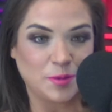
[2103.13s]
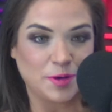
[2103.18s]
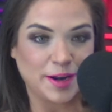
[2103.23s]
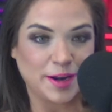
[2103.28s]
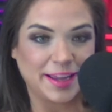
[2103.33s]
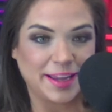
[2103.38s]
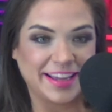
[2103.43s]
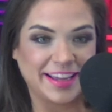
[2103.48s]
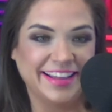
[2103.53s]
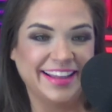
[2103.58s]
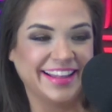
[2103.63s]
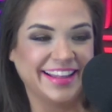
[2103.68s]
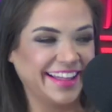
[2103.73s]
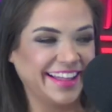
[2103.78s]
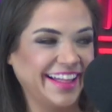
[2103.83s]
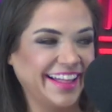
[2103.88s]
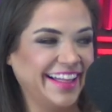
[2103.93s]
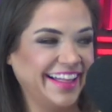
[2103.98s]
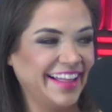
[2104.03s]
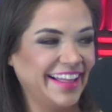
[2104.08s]
morning.
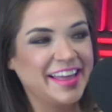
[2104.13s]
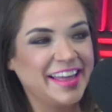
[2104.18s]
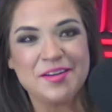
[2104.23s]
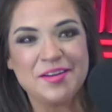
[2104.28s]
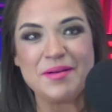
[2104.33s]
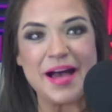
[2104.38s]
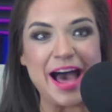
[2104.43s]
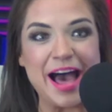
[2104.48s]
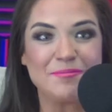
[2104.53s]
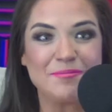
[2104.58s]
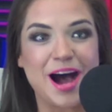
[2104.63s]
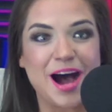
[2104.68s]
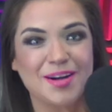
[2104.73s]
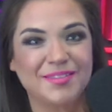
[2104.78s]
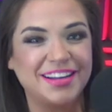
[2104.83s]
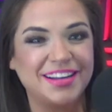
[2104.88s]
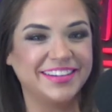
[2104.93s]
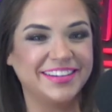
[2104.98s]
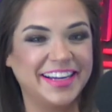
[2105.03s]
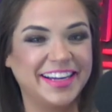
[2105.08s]
Bad
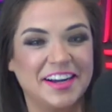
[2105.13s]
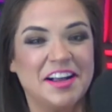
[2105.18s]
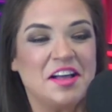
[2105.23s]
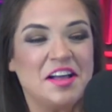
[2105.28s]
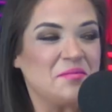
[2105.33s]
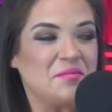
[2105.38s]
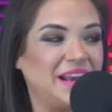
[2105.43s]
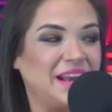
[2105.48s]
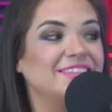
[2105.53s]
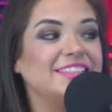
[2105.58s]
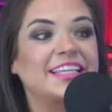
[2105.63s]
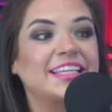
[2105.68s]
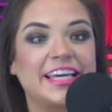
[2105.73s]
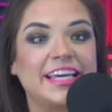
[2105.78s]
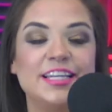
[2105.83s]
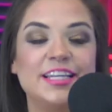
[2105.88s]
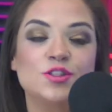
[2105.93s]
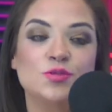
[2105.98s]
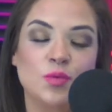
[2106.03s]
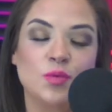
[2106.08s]
mom over here. But I was like,
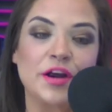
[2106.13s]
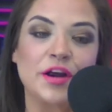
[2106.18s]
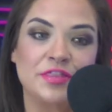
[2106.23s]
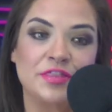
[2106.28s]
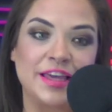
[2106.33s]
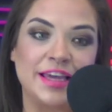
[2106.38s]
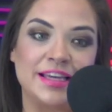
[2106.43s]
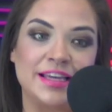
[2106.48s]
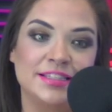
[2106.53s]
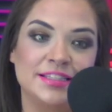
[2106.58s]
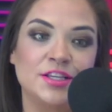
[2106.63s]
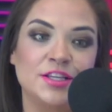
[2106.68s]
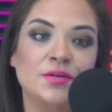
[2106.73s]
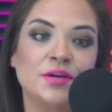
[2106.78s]
it is worth it to